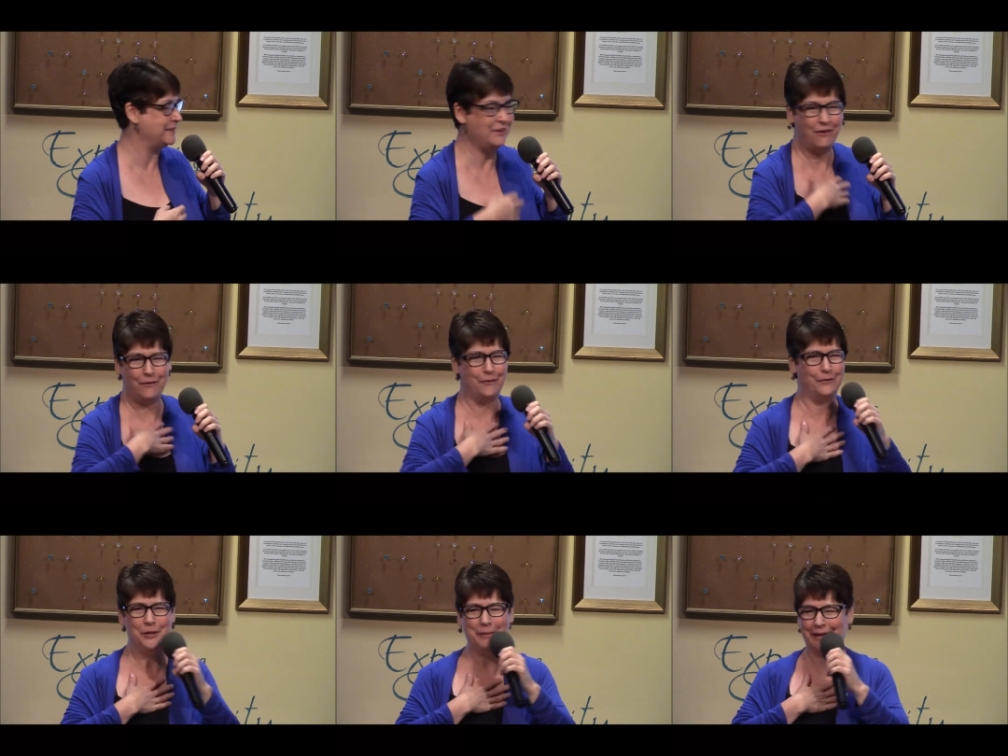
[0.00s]

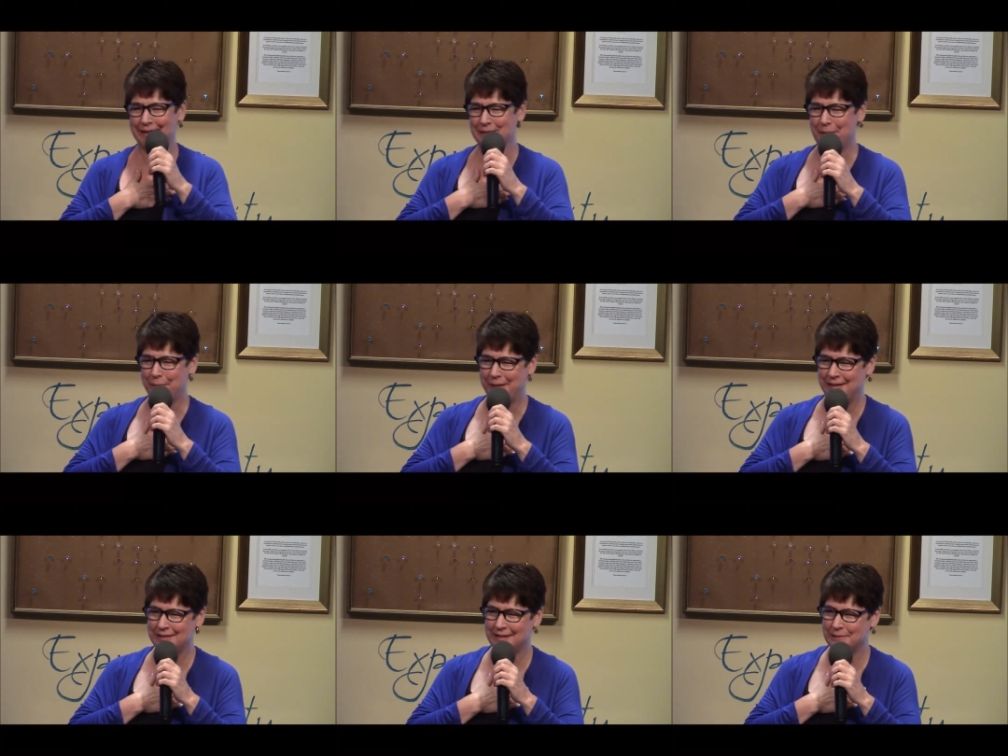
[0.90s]
No, nobody gets my
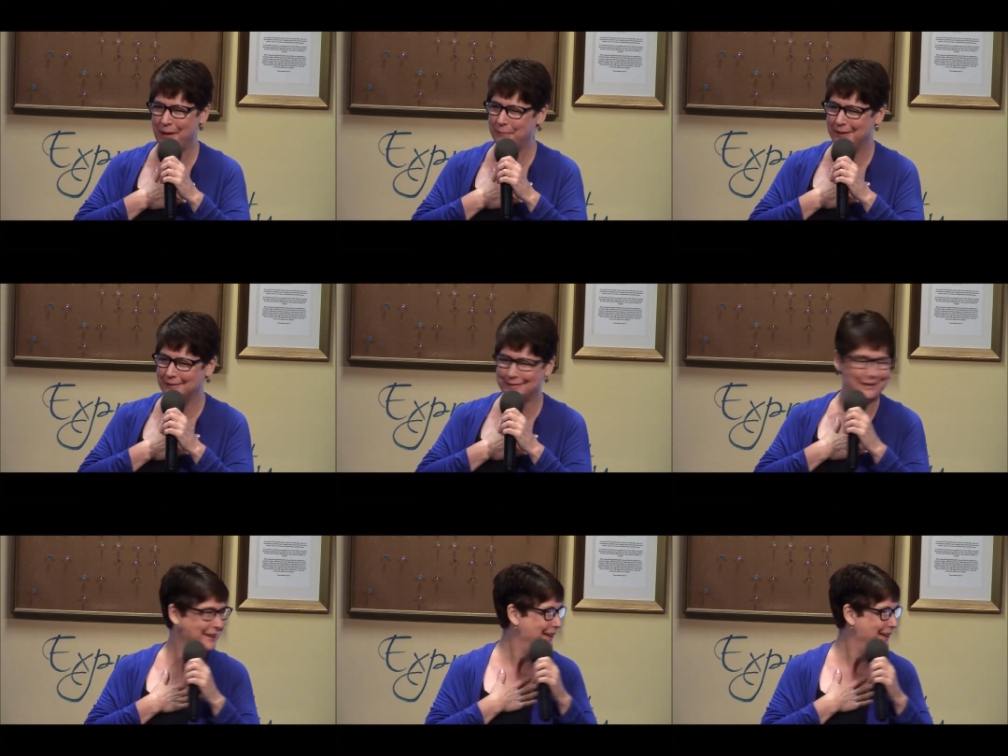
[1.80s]
peace. That's my peace.